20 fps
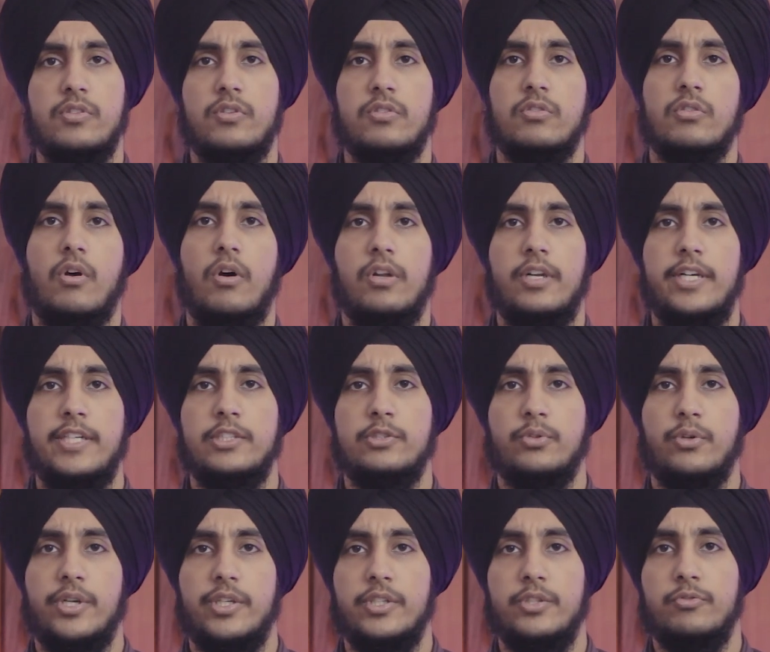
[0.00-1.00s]
is a solid
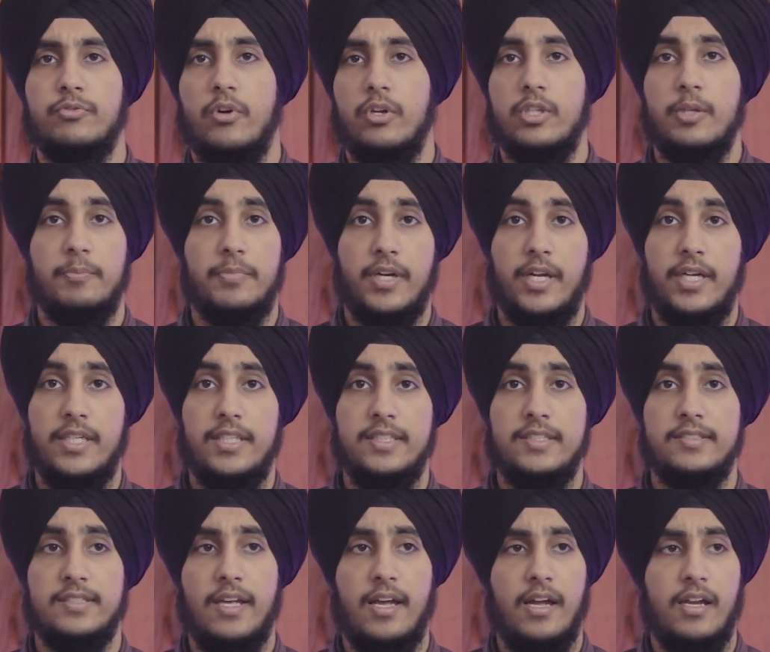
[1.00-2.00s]
choice for the
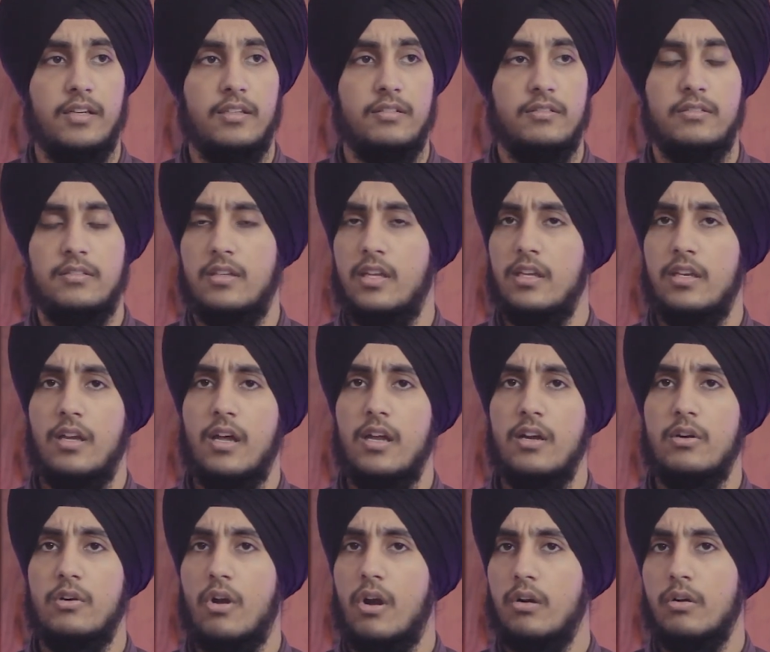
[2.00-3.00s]
price, and there are
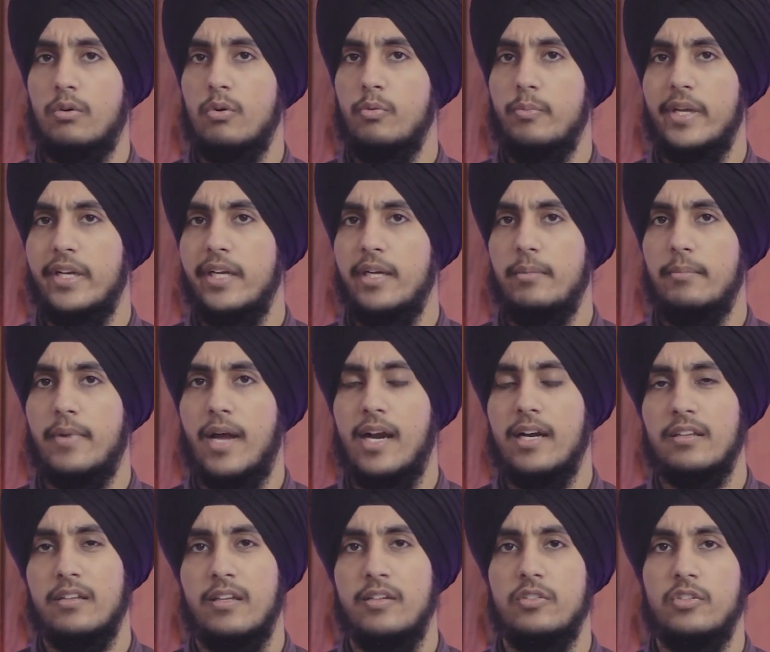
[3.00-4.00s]
not too many
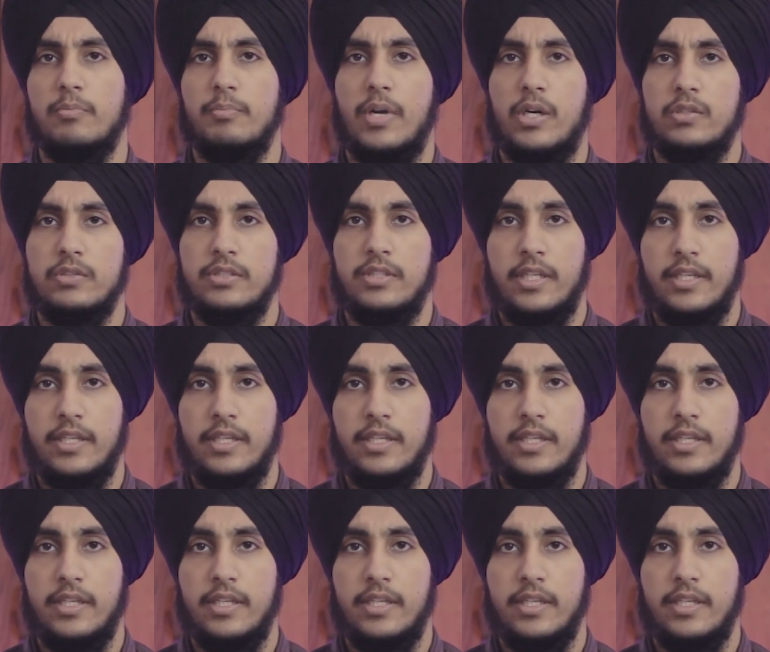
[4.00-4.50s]
bad things about